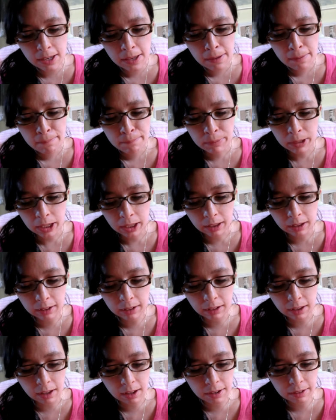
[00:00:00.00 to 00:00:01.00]
but held
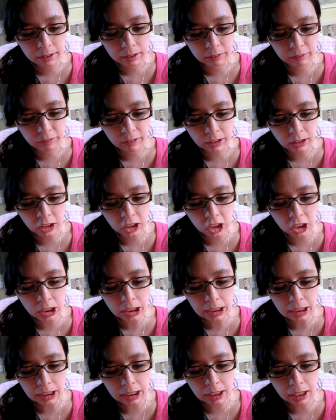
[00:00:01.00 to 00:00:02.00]
on, and eventually
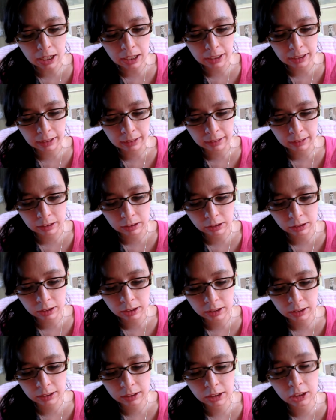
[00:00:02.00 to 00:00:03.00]
it got easier.
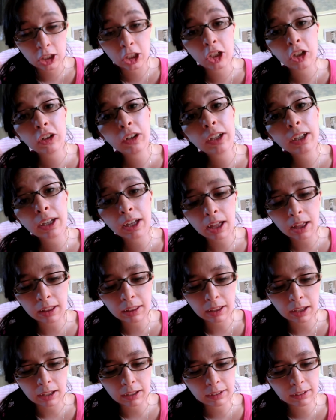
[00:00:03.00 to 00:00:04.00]
His stuttering got
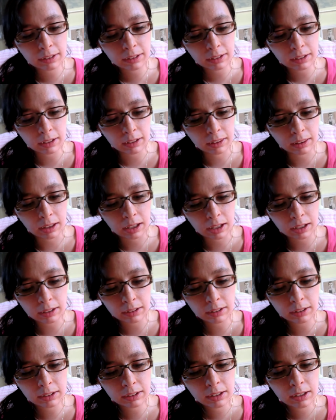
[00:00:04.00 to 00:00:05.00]
less and
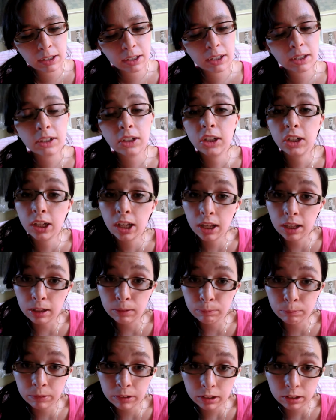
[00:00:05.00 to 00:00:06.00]
less.
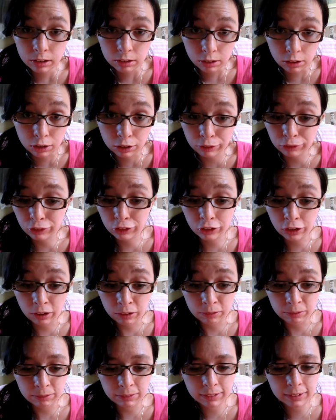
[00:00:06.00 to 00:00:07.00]
James Earl
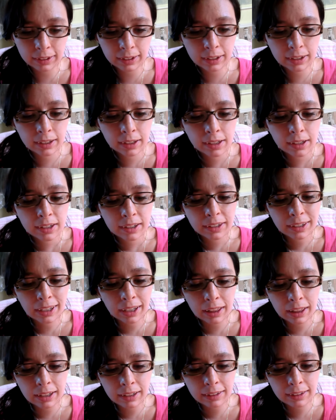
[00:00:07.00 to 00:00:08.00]
Jones, to
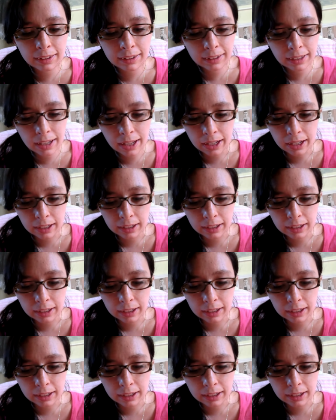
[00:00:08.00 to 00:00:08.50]
this day,